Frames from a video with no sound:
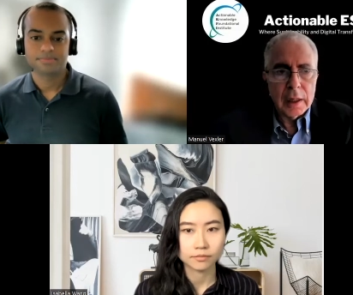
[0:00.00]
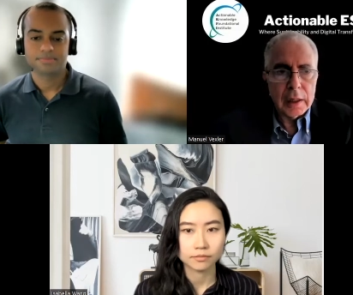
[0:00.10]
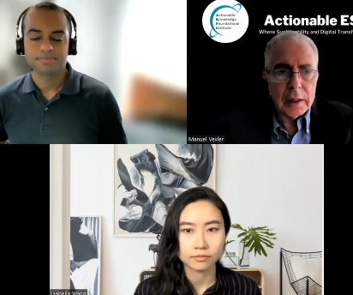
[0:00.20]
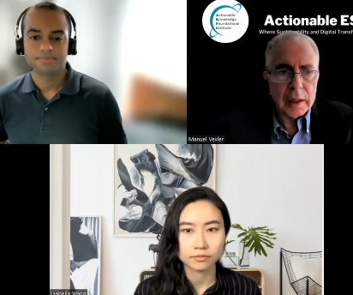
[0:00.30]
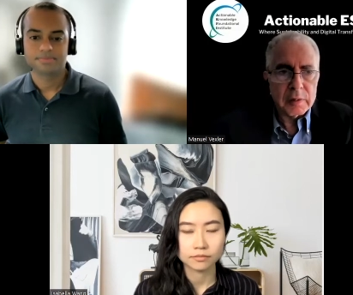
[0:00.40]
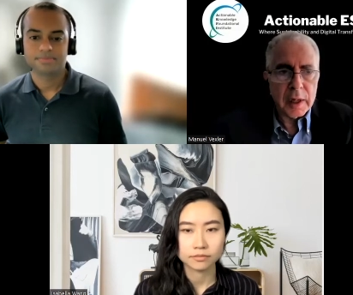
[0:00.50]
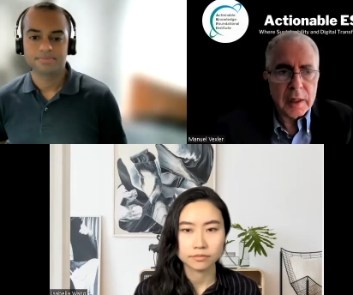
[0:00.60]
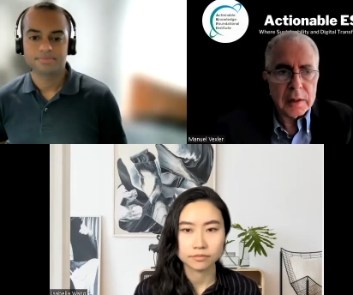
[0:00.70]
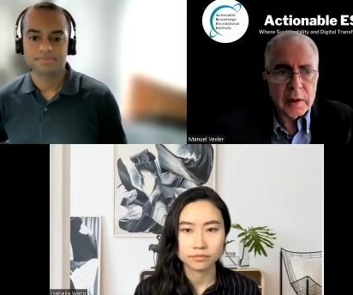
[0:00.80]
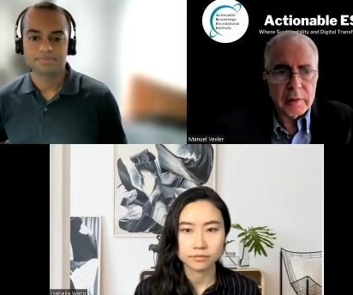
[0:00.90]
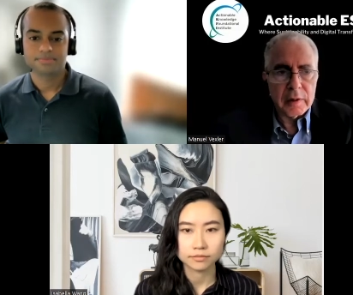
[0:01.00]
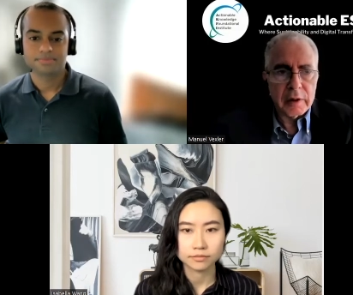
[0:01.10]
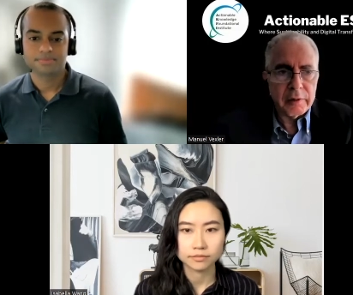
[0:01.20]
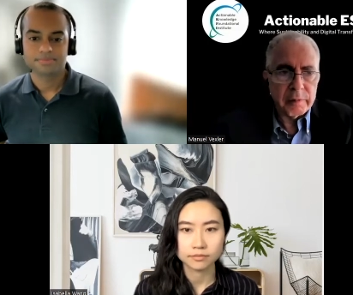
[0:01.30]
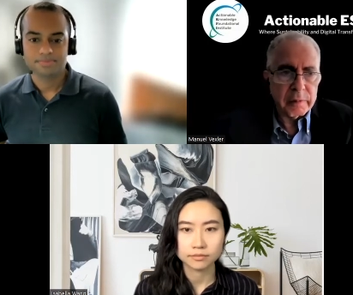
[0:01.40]

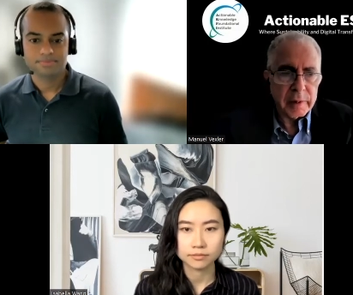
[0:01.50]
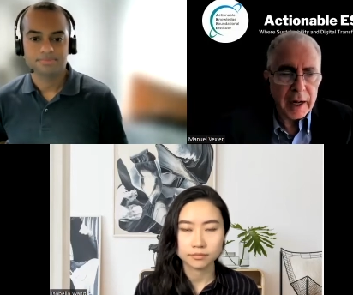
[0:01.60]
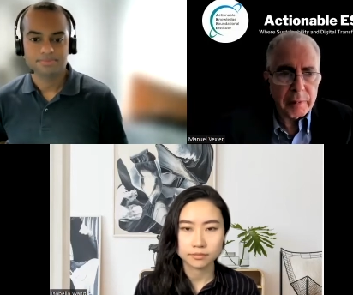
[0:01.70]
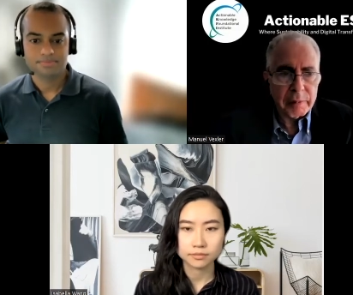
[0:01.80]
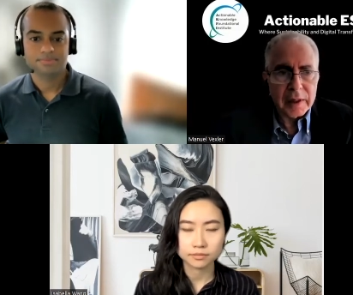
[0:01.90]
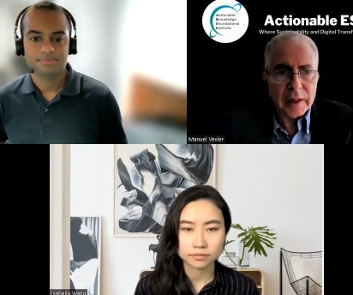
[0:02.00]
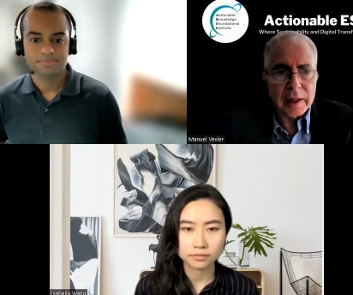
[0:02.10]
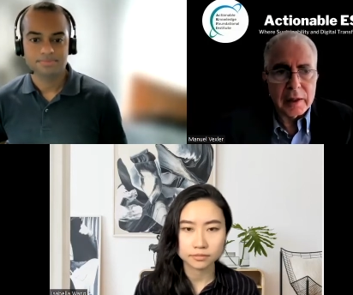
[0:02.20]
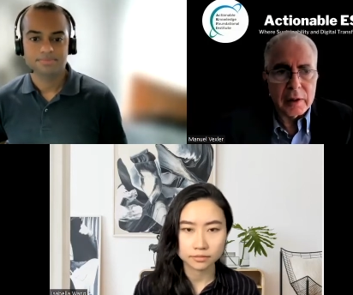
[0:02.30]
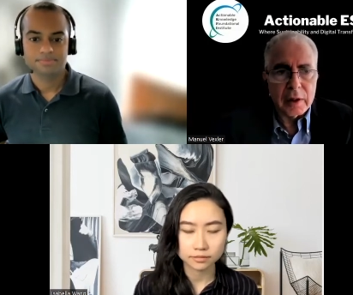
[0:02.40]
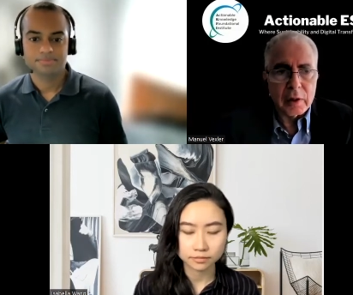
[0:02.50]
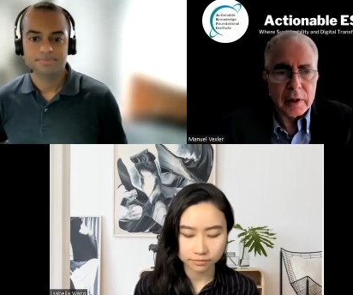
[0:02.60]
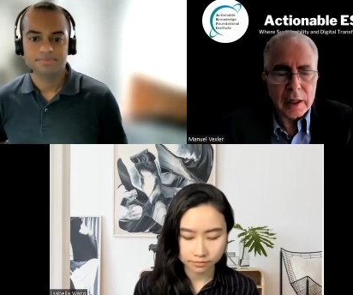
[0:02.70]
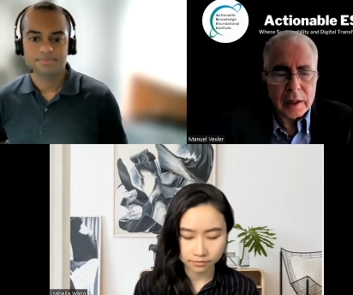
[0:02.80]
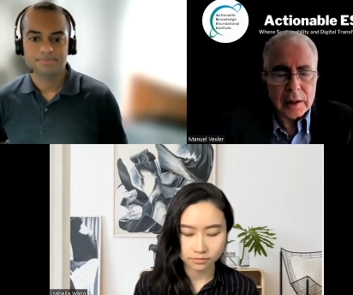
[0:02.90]
Speaker 1: inexpensively rapidly, you
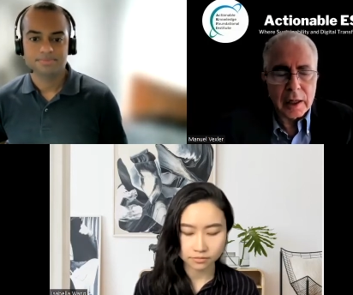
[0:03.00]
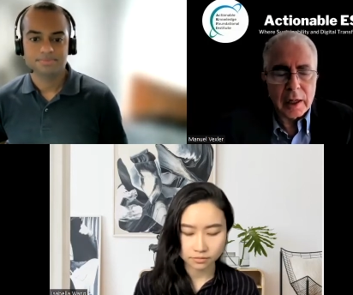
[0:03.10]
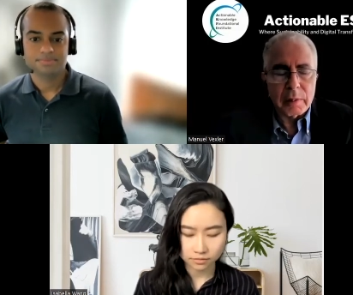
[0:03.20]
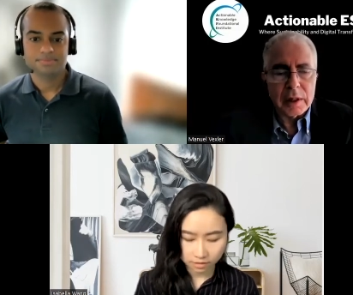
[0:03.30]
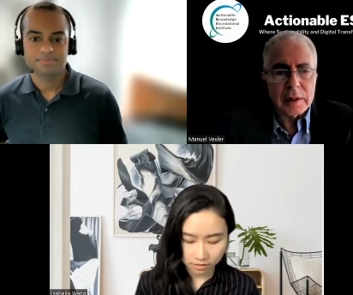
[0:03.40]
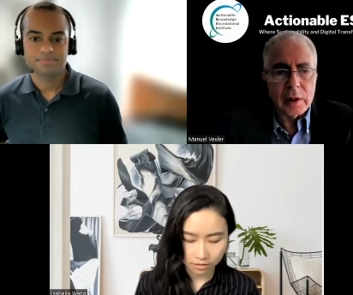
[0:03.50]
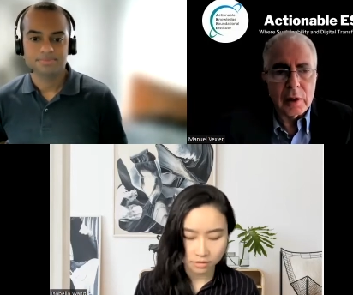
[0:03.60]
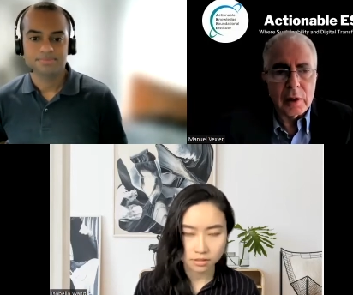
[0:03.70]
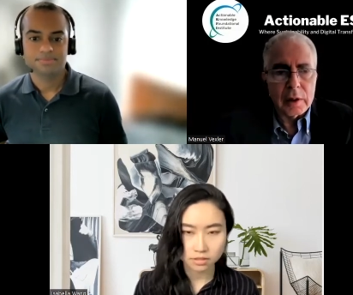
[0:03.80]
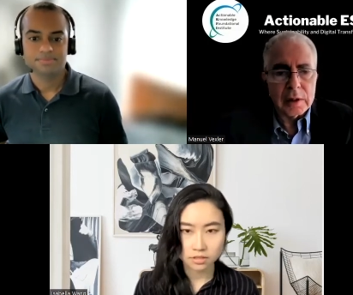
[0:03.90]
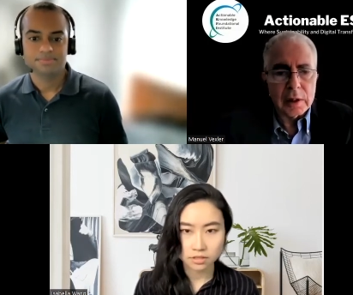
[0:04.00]
know, real time and so on.